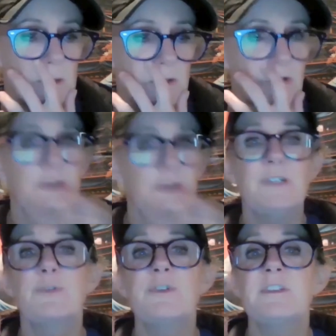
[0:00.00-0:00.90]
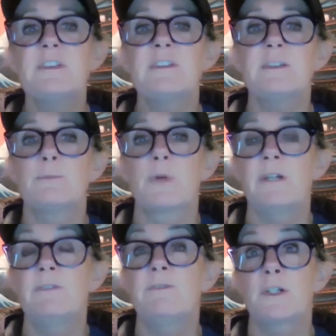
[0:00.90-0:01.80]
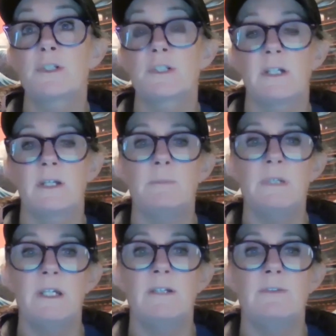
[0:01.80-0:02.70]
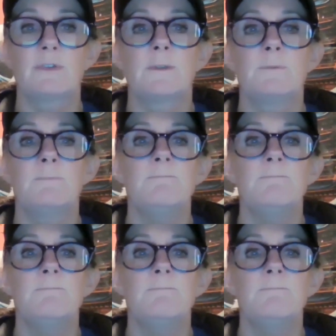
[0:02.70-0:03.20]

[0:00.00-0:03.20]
So the differences in brain function and behavior.